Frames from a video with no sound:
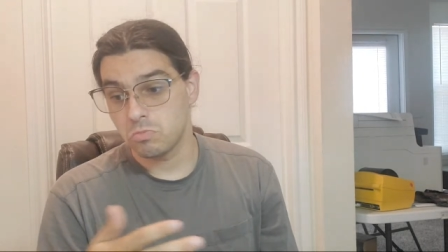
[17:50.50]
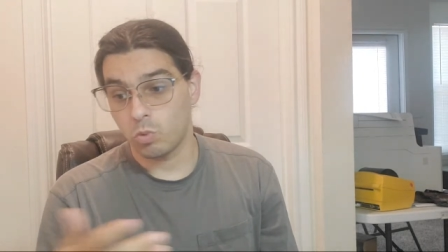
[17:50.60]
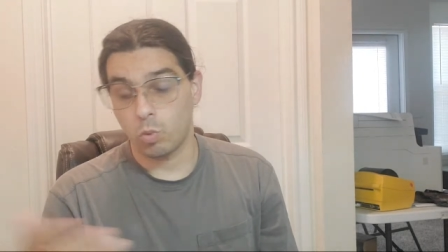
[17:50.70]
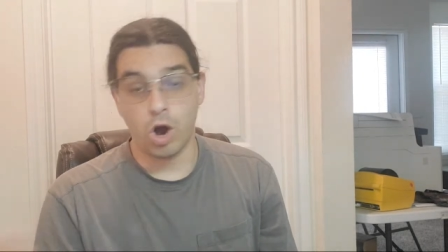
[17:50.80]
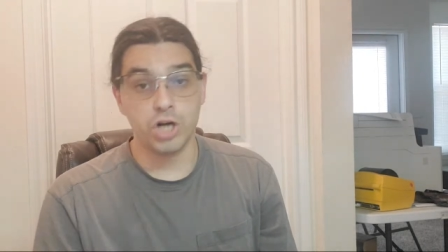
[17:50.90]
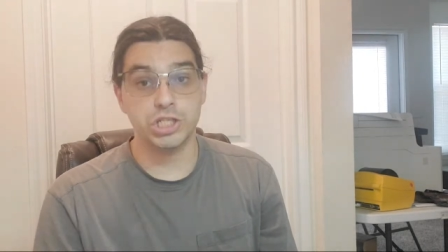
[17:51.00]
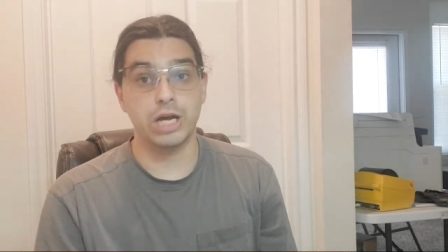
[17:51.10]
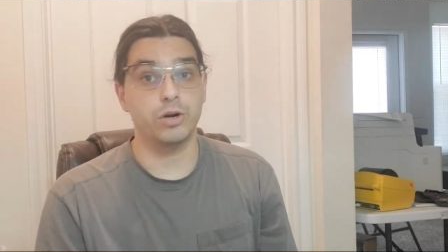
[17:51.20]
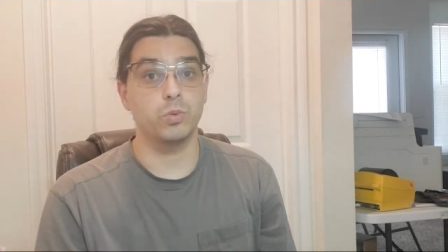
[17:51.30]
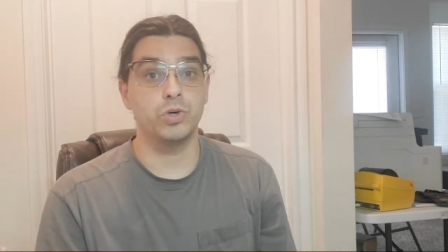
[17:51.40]
wash
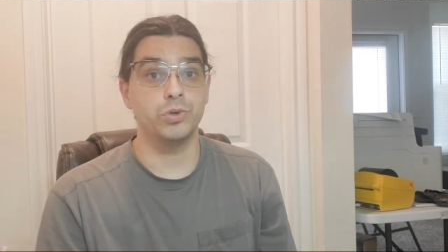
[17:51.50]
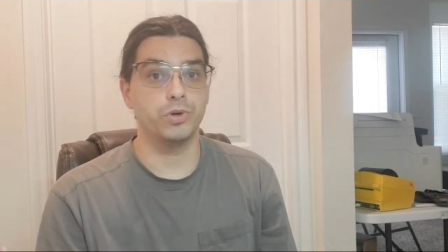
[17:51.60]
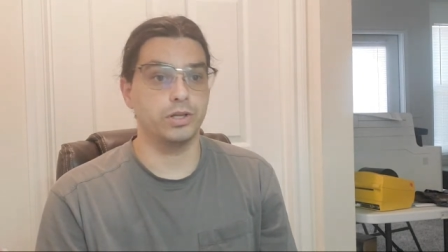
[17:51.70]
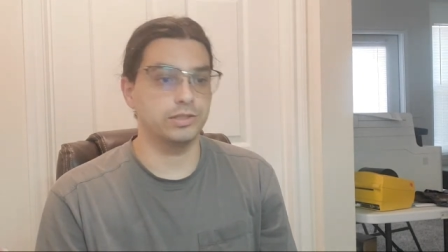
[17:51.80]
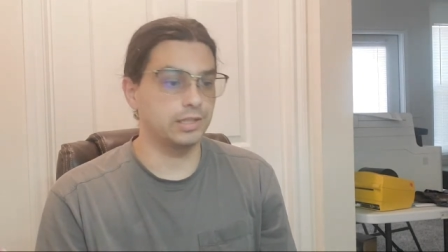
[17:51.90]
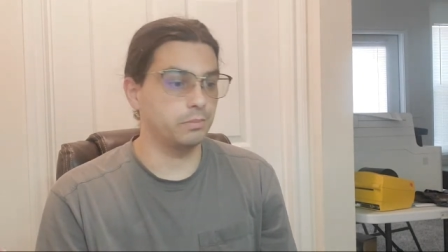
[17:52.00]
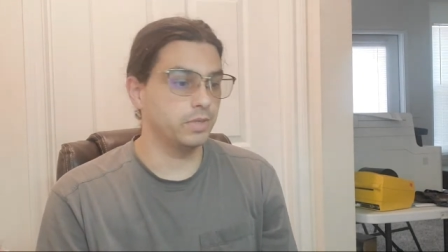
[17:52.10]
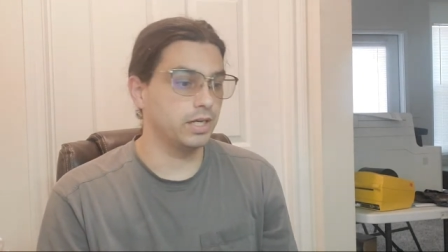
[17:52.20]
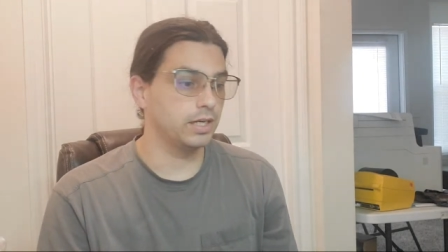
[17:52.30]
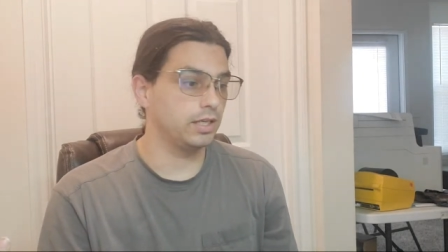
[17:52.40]
out a wound on
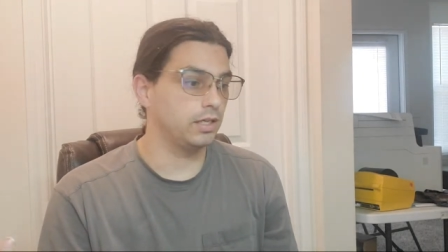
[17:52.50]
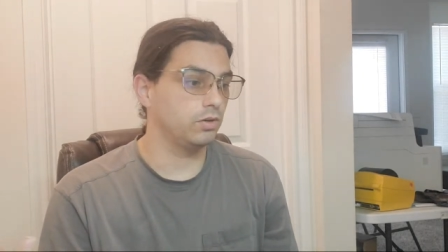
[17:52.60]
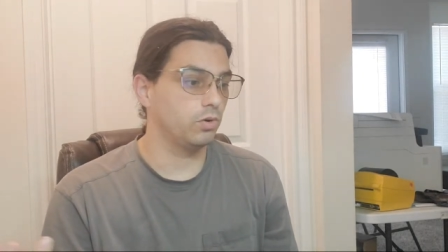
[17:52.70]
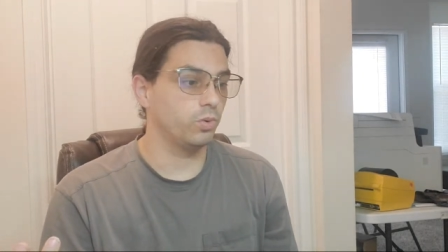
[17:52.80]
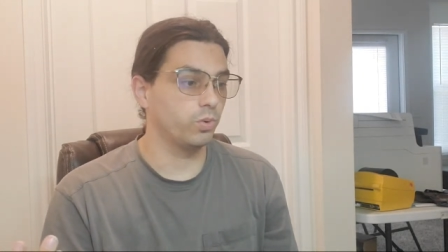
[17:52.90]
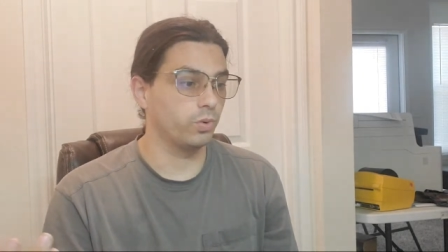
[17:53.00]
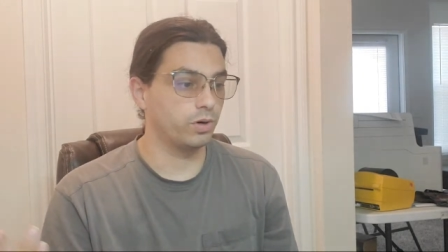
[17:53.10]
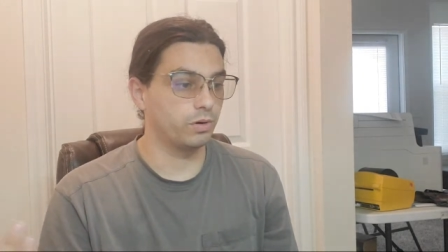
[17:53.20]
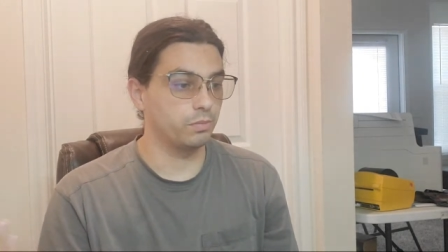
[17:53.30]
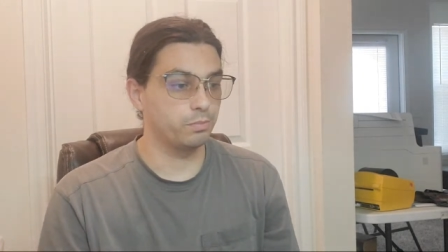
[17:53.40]
somebody
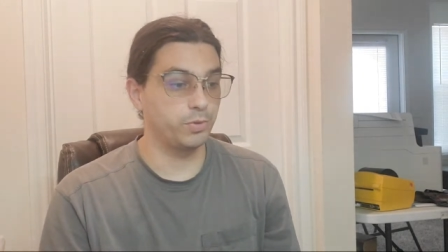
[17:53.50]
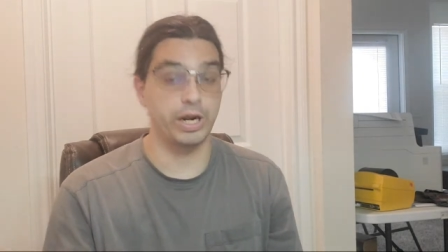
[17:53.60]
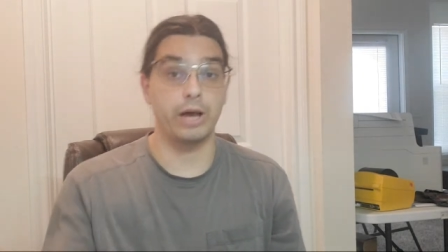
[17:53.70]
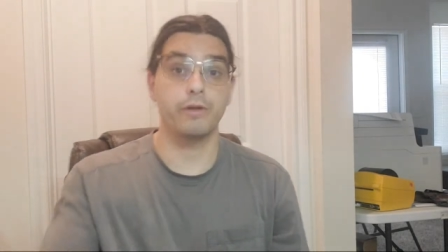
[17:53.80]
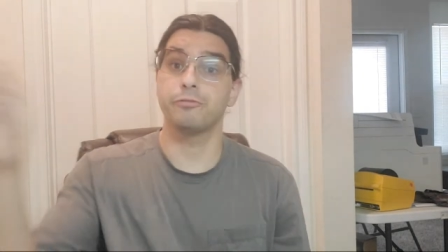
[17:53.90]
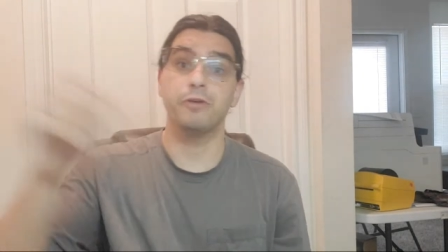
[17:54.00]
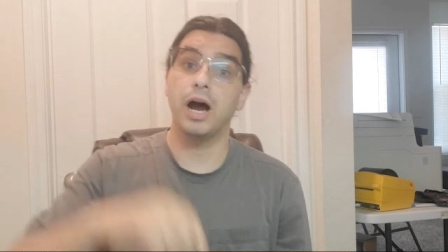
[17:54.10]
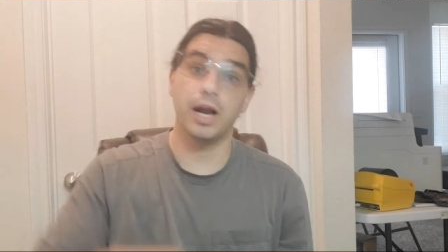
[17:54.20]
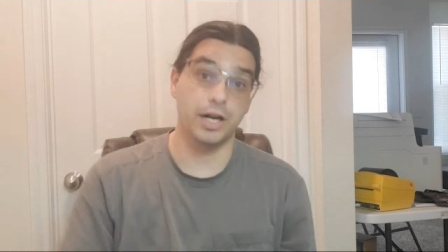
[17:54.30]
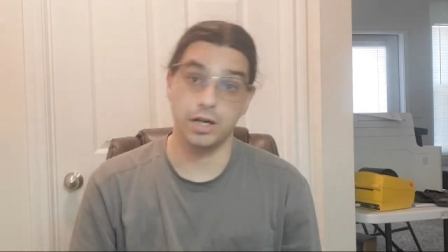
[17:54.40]
or put out a
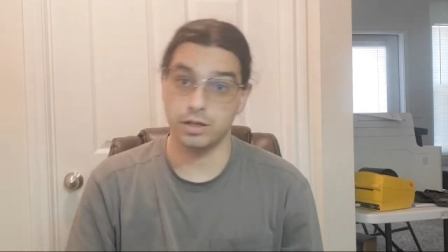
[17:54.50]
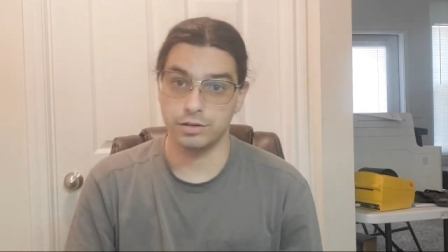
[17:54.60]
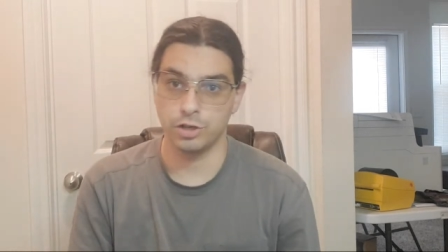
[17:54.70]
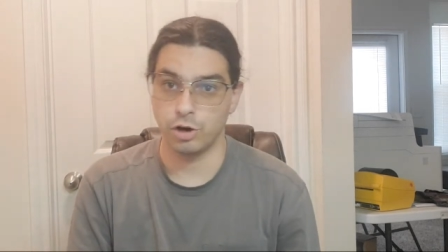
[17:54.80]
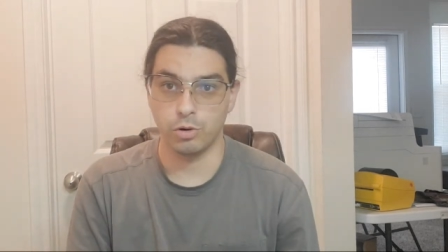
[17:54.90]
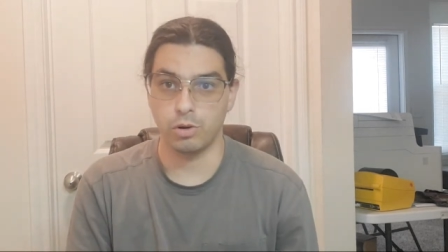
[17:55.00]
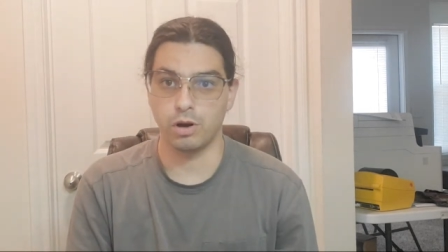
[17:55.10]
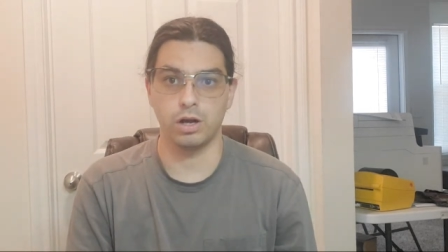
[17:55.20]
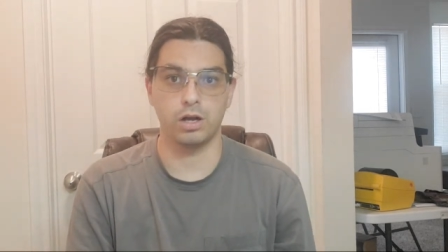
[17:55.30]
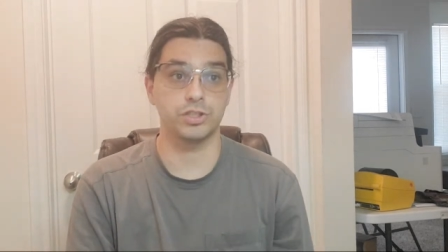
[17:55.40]
fire,
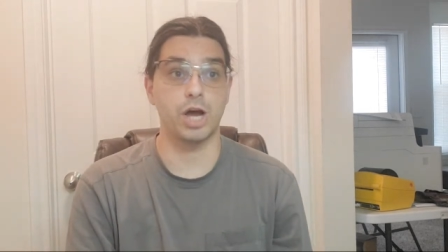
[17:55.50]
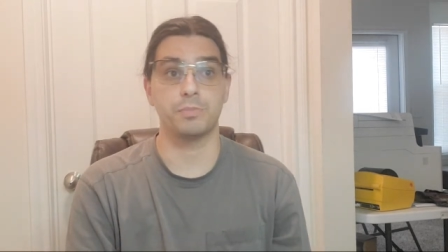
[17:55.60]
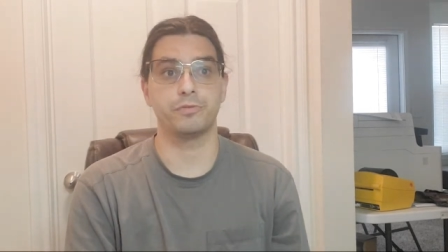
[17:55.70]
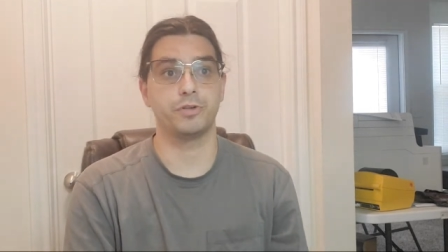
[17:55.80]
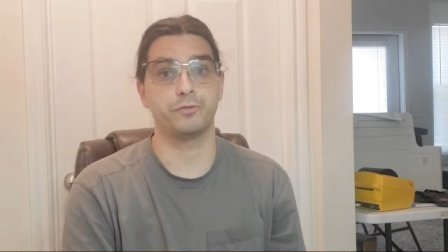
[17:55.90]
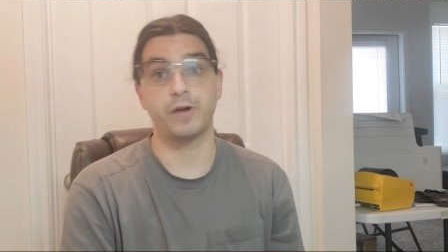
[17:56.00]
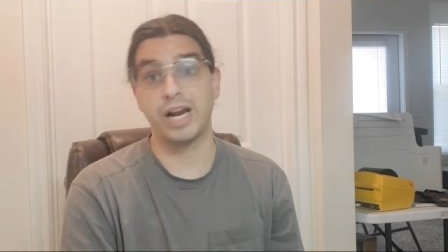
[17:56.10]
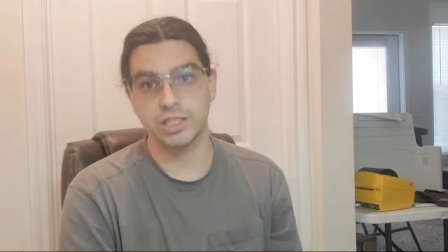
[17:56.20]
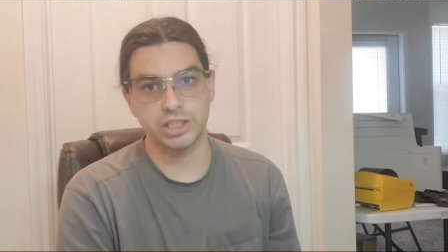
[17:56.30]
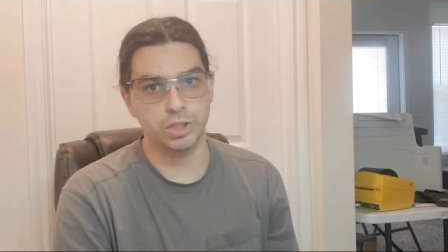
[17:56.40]
on top of your
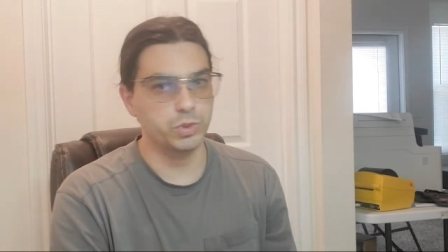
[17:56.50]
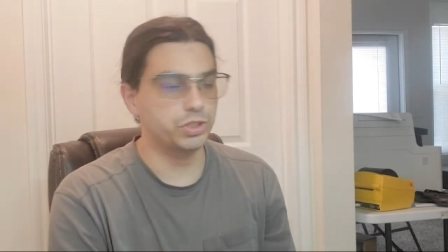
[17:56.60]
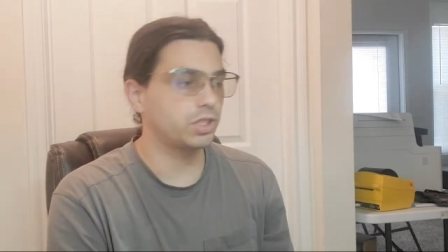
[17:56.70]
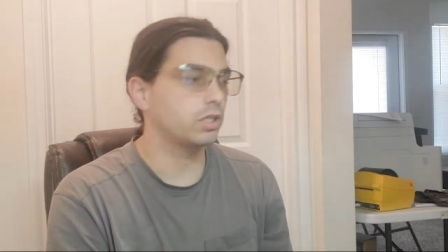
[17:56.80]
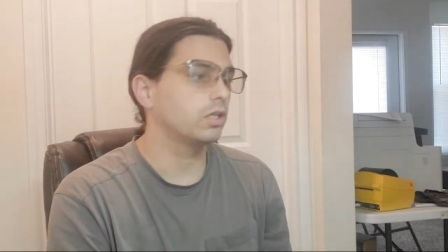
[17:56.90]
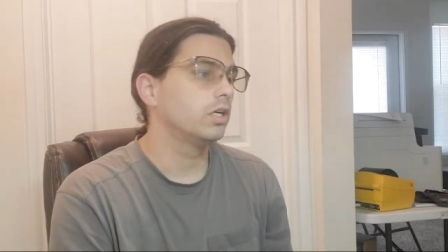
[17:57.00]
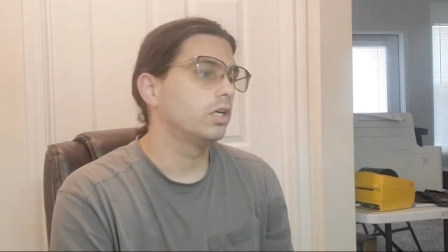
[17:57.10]
fire extinguisher.